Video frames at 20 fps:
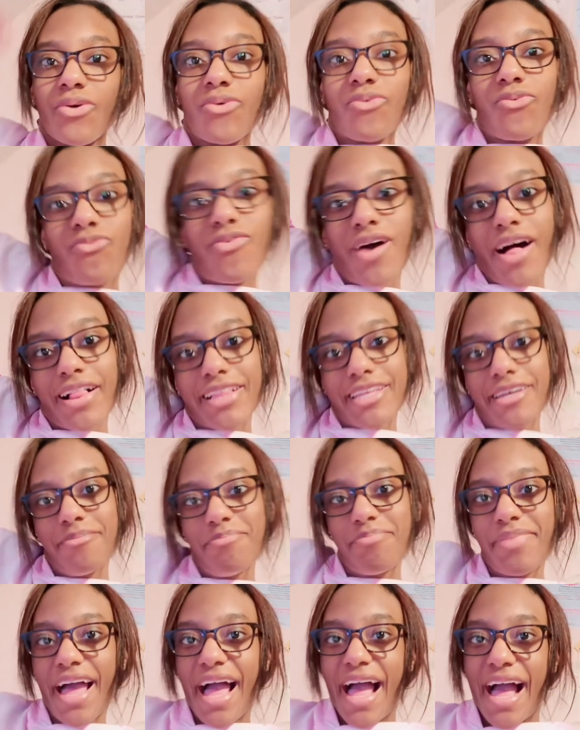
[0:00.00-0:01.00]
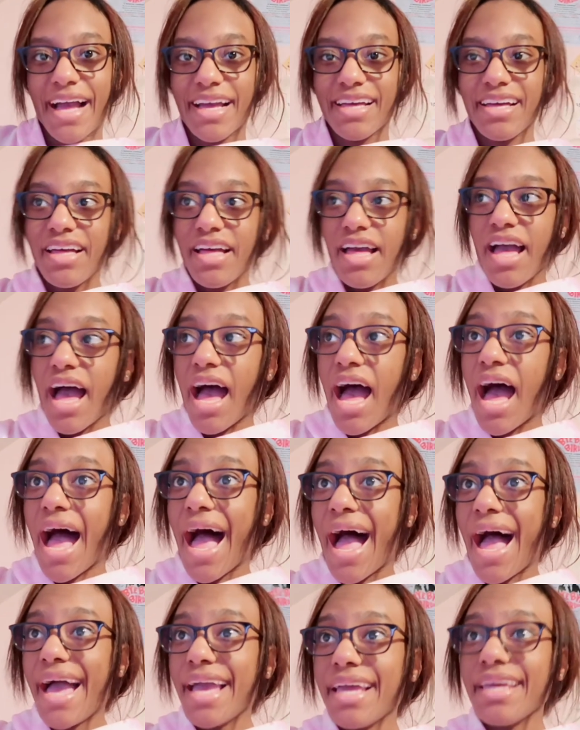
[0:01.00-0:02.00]
Welcome back.
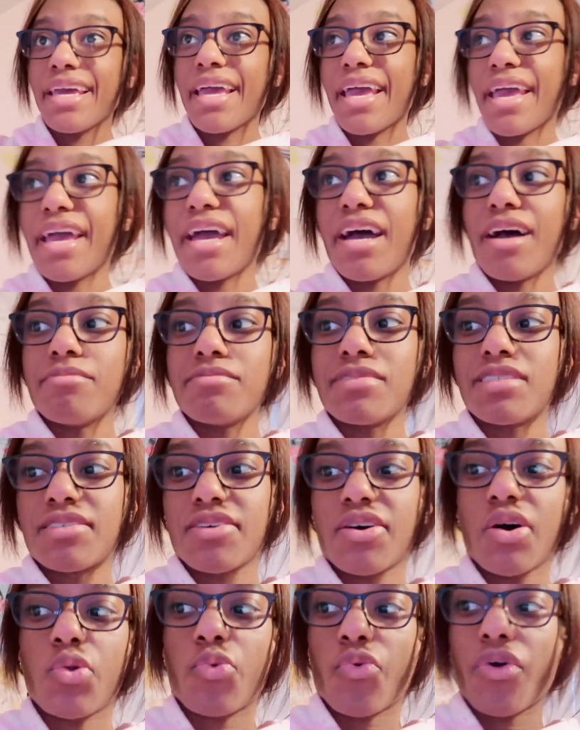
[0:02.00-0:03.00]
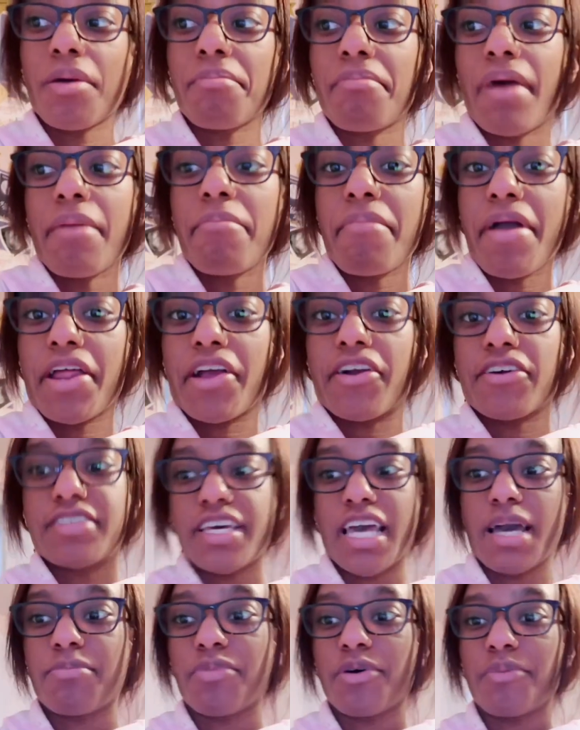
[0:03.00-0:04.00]
I am still doing my manicure
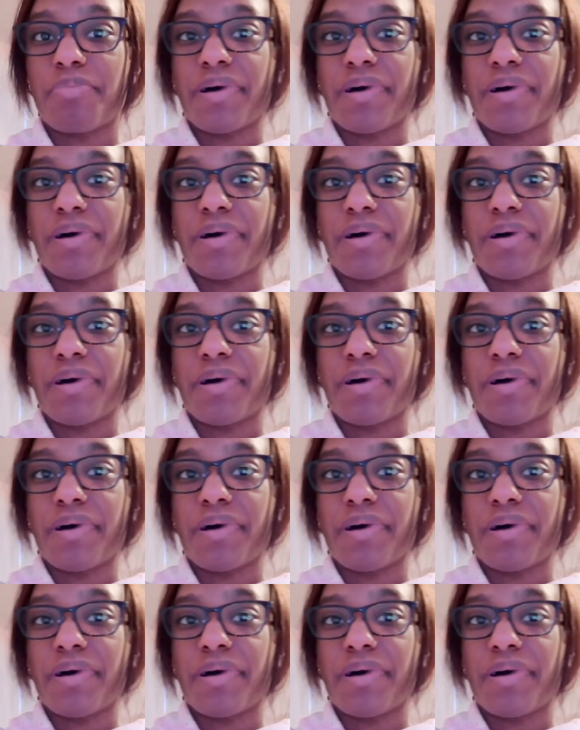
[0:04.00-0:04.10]
table,